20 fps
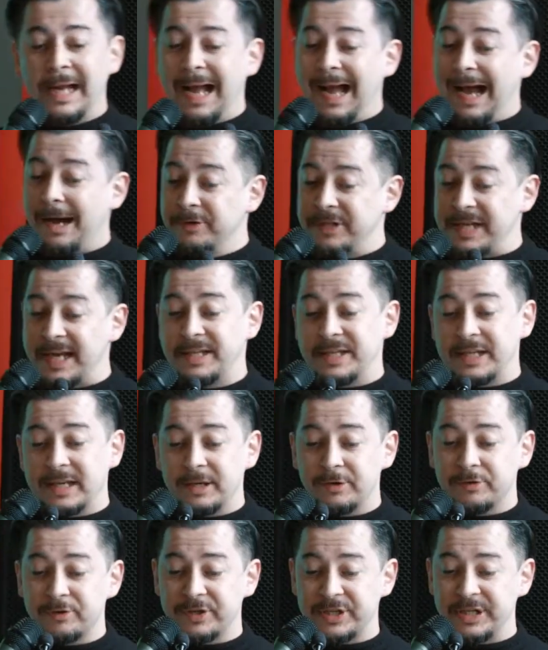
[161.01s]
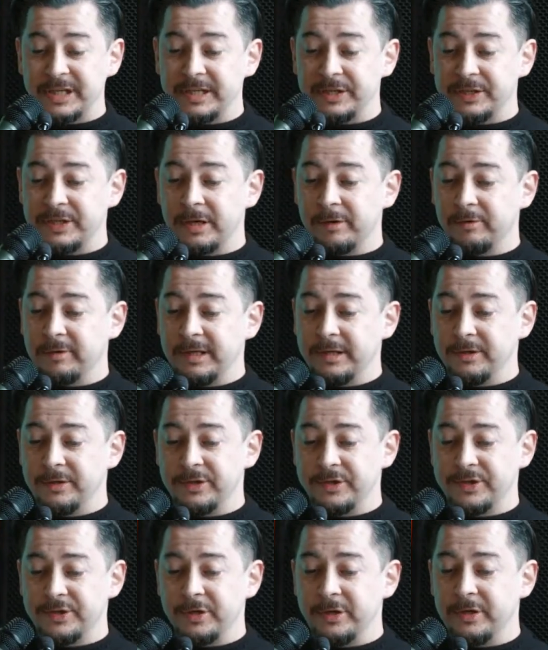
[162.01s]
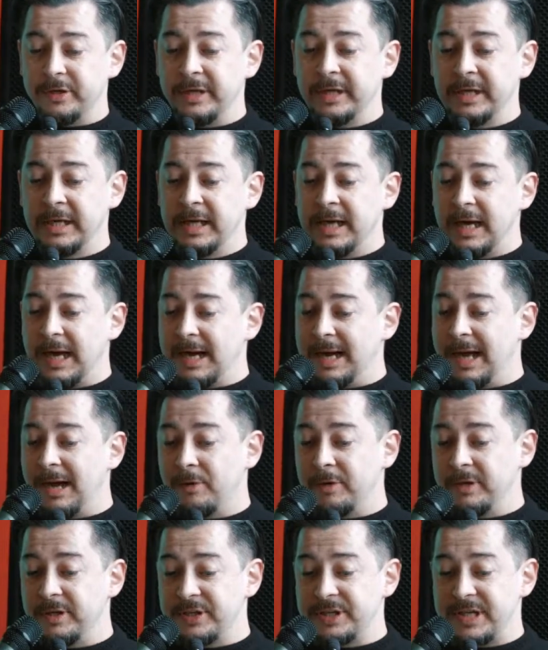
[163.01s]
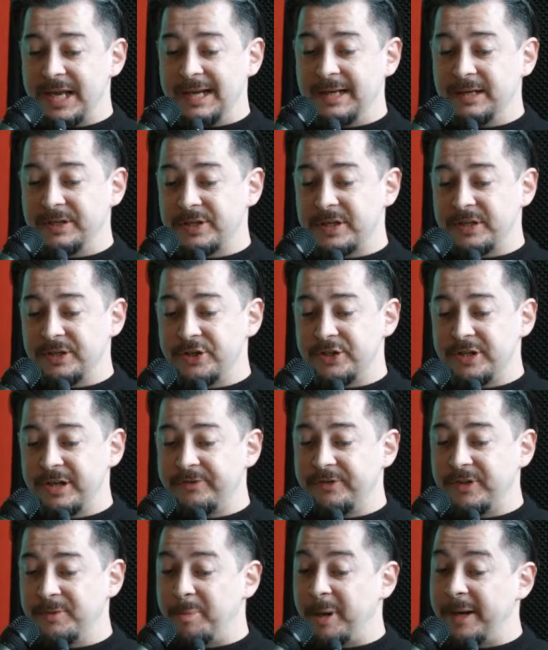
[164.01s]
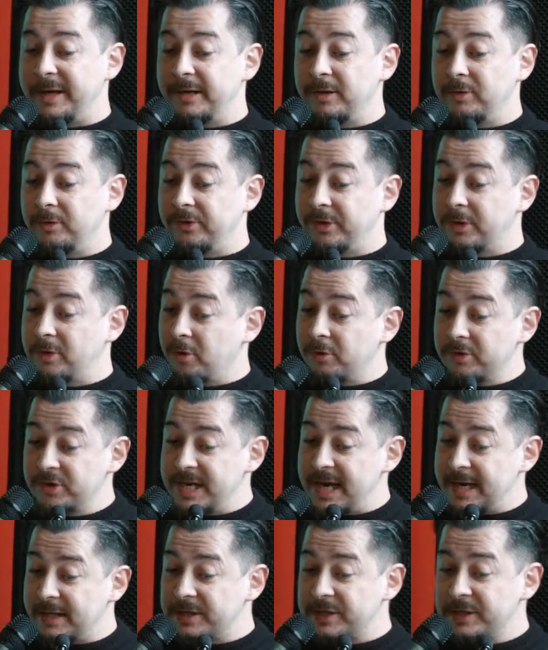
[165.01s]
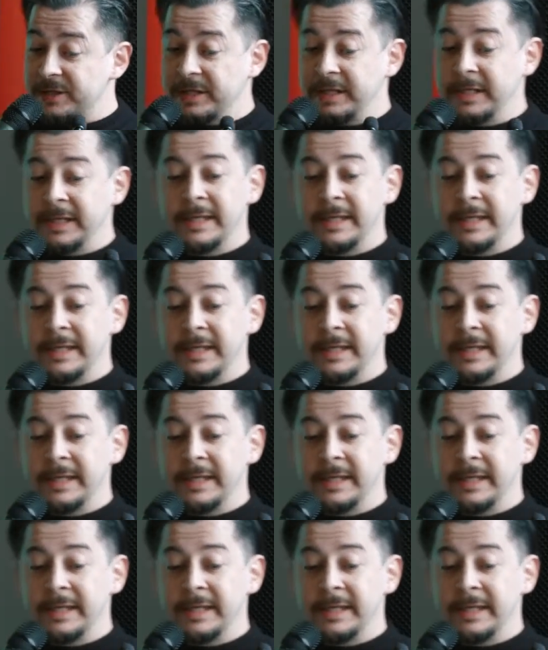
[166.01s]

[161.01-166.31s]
how data literacy is currently understood and how understandings can shift depending on the context,